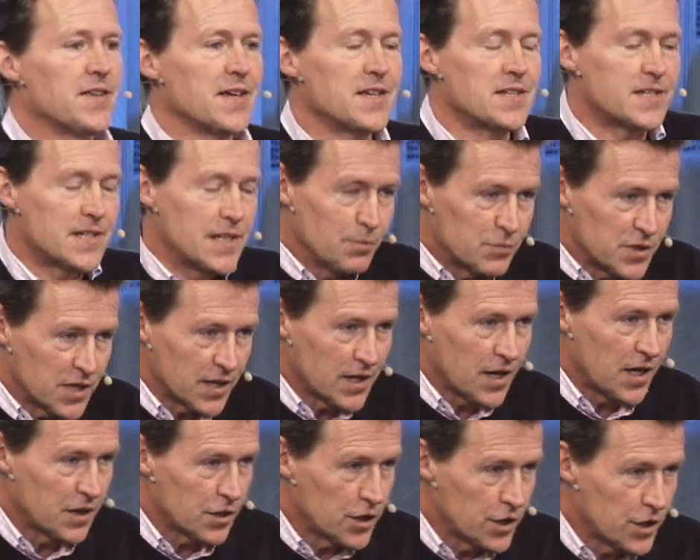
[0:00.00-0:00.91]
They seem to
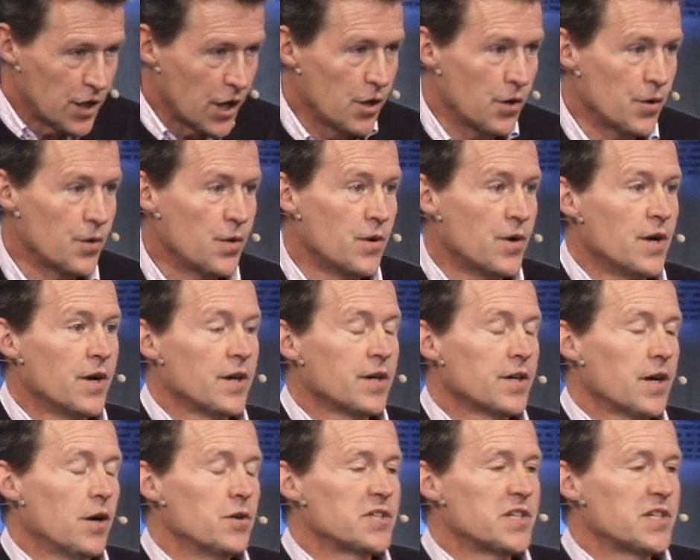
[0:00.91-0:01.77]
kind of go